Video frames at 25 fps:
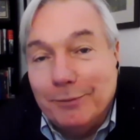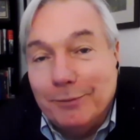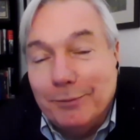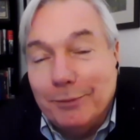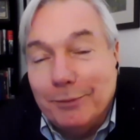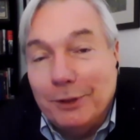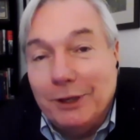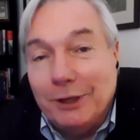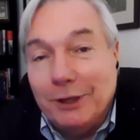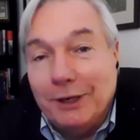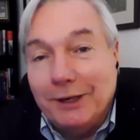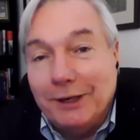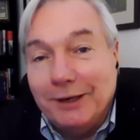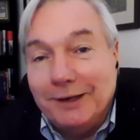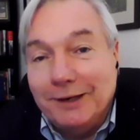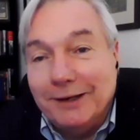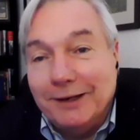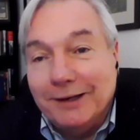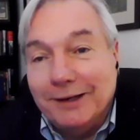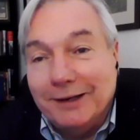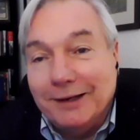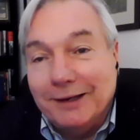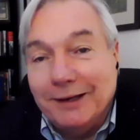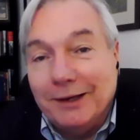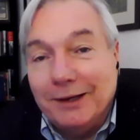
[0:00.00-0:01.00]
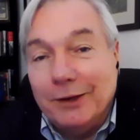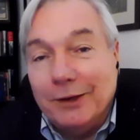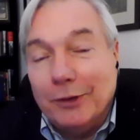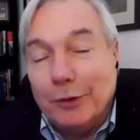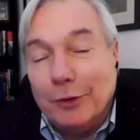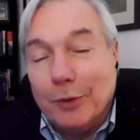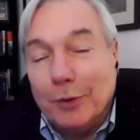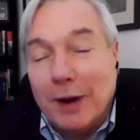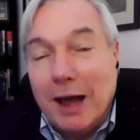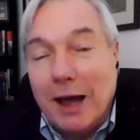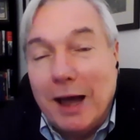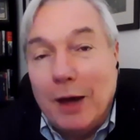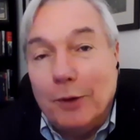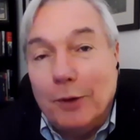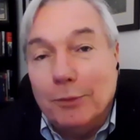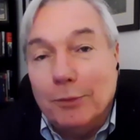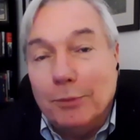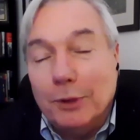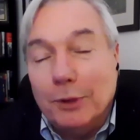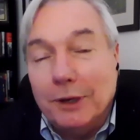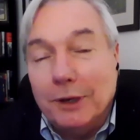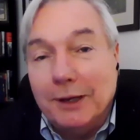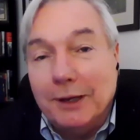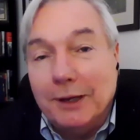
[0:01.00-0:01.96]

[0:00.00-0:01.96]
beating it into the ground. But